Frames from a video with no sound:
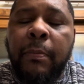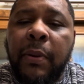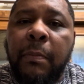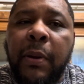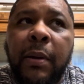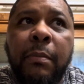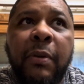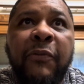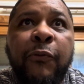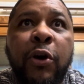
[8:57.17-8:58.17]
But
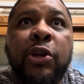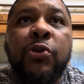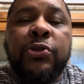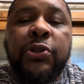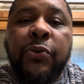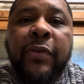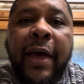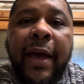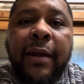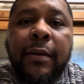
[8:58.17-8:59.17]
before you do
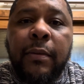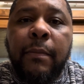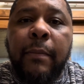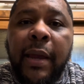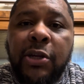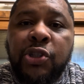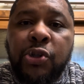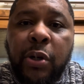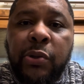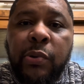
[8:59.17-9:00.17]
that, make
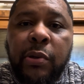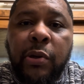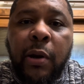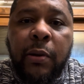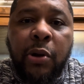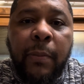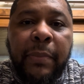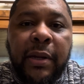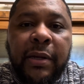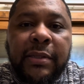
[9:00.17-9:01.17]
sure your
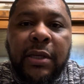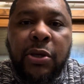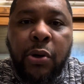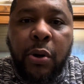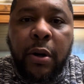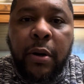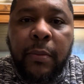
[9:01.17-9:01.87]
bid is secure.